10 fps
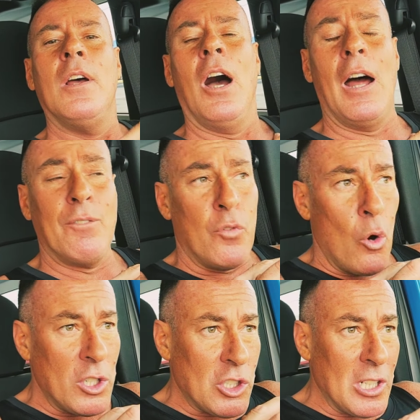
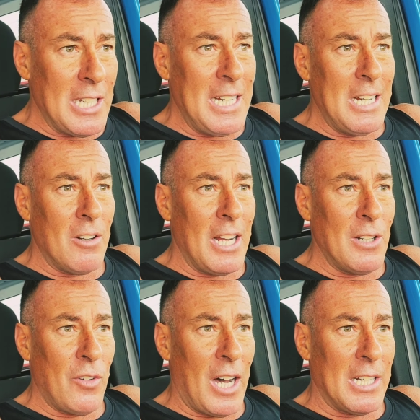unfortunately, here in
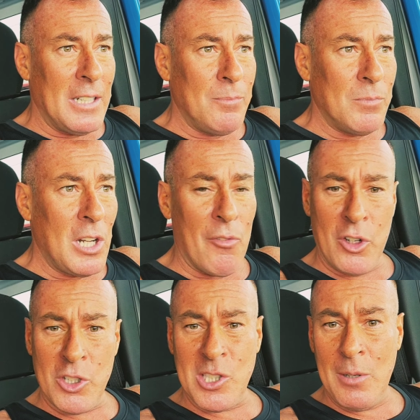Nevada,
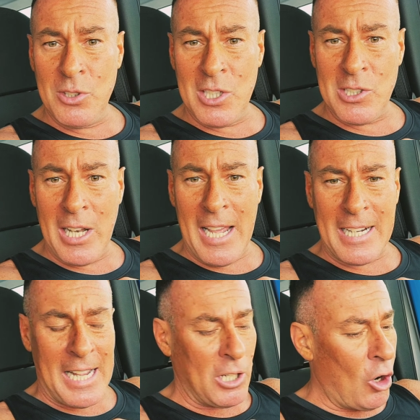Governor Steve
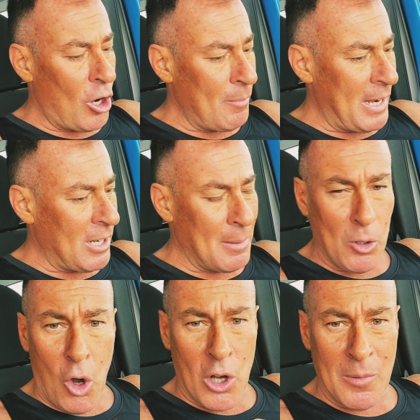Sisolak, I call him out. I'm
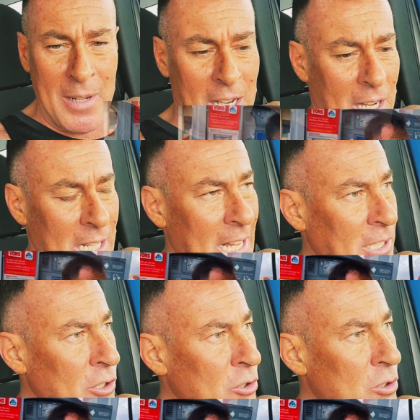calling him out. A lot
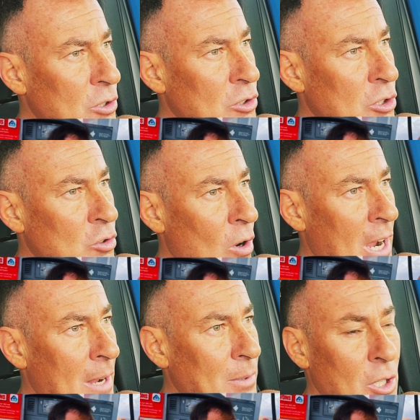of you
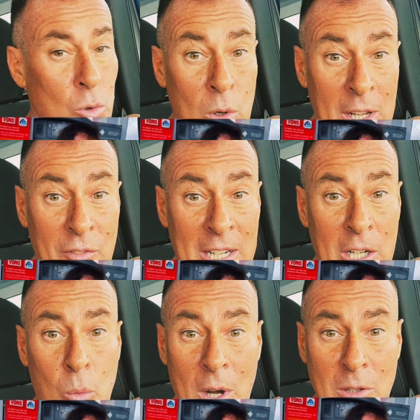subscribe who live
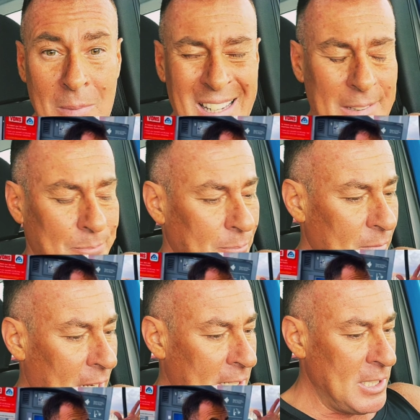here with me.
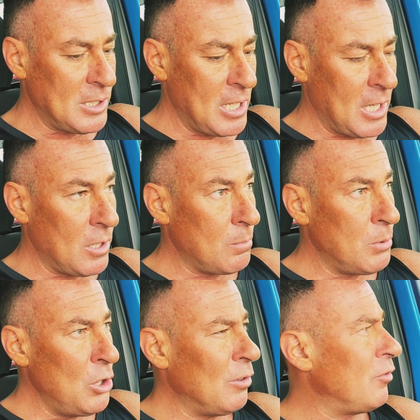And it's a
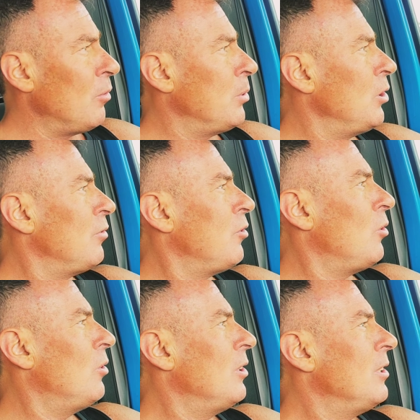beautiful, beautiful,